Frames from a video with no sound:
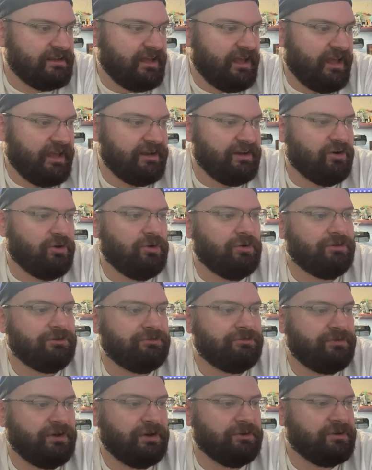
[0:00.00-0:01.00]
an old
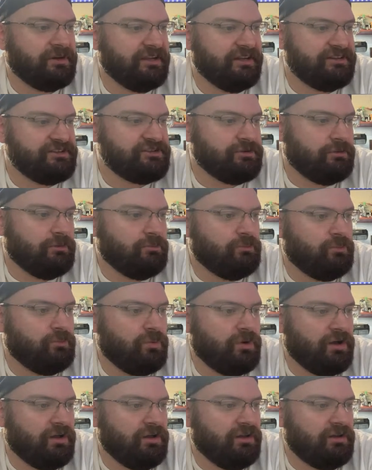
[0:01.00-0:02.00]
phone into a
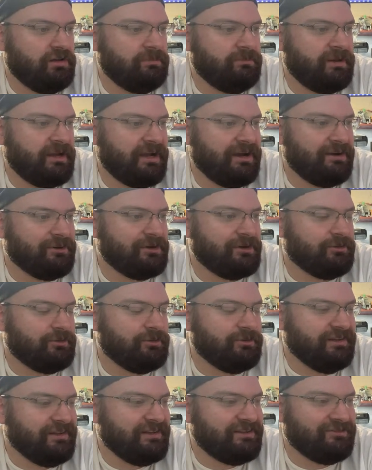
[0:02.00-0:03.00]
wall-powered
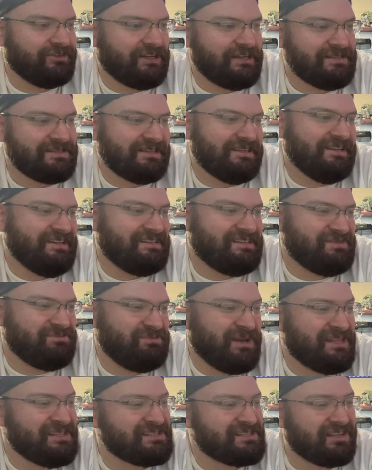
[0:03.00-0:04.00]
only device? It
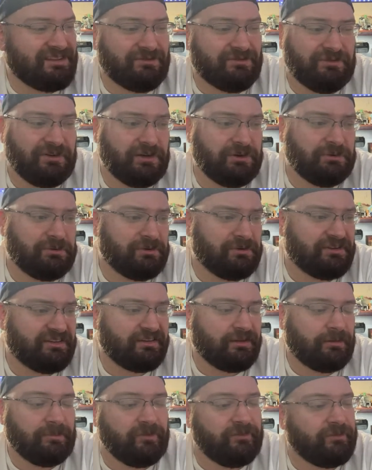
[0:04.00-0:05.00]
depends on the phone.
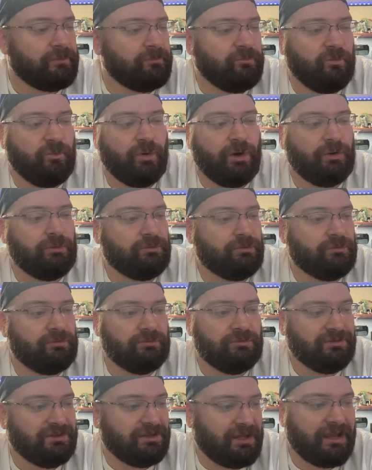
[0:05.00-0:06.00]
Some of them won't
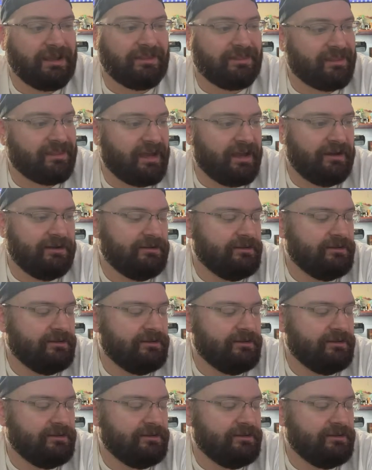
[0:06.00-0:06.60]
like that.